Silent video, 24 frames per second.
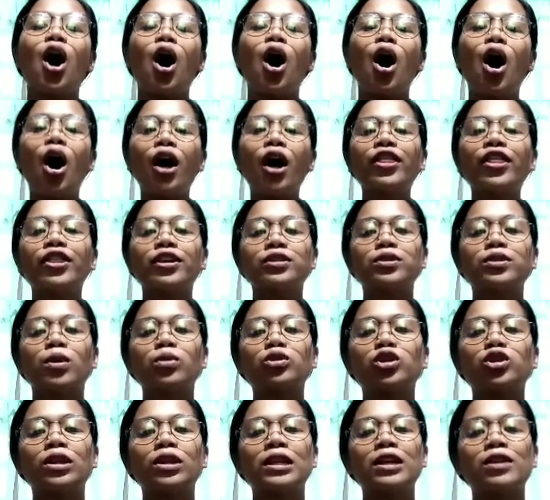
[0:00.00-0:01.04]
on the
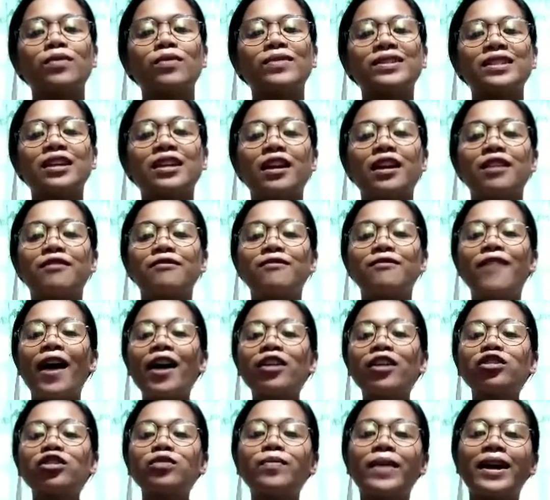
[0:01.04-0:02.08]
social linguistic
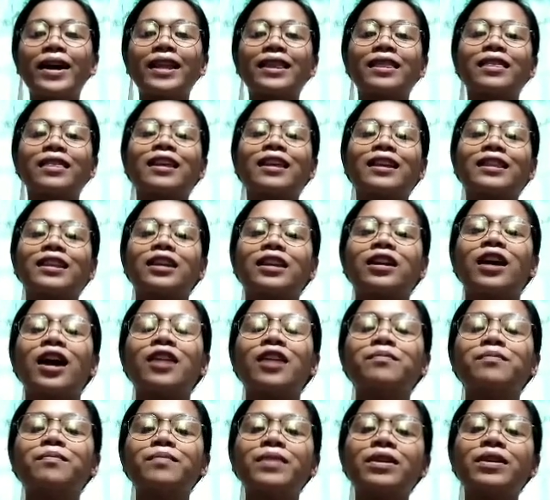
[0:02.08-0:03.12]
environment that
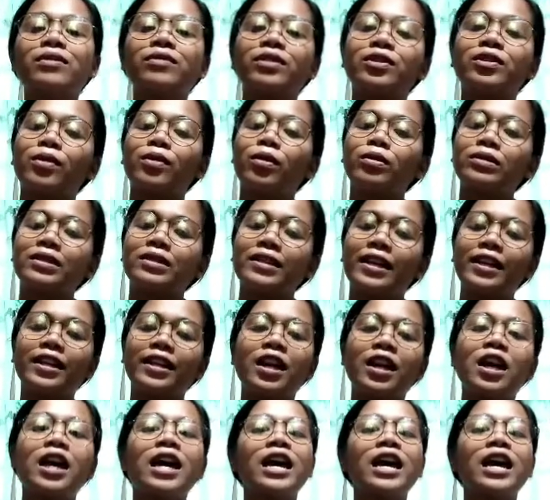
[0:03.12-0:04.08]
can be resulted